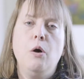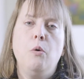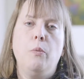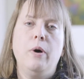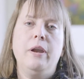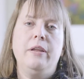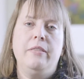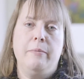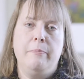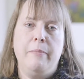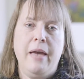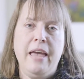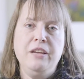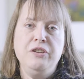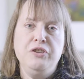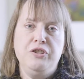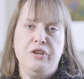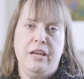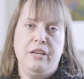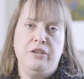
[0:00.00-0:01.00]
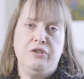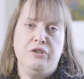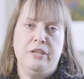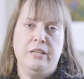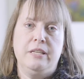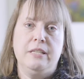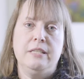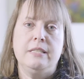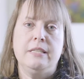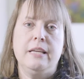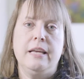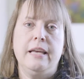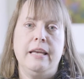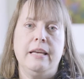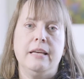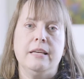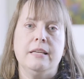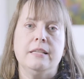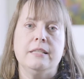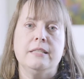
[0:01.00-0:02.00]
One of the main changes
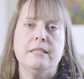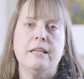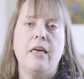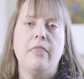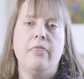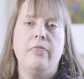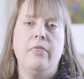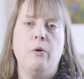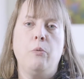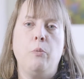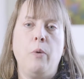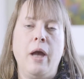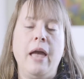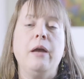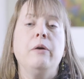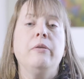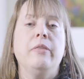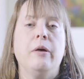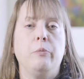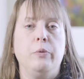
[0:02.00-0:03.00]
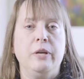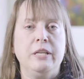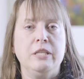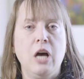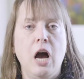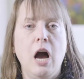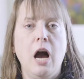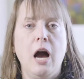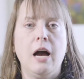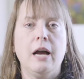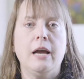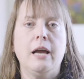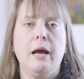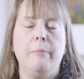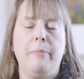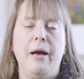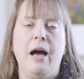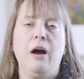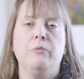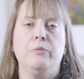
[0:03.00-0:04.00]
is the way that we talk
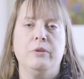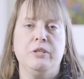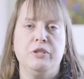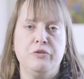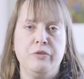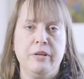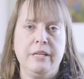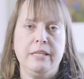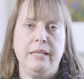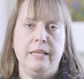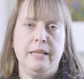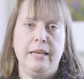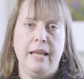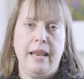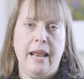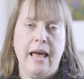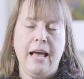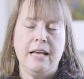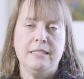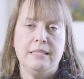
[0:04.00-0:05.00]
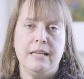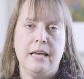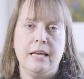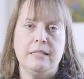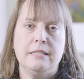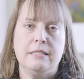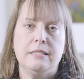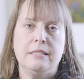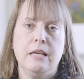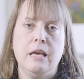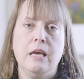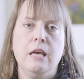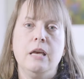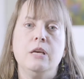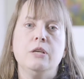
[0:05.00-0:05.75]
about restricted net assets.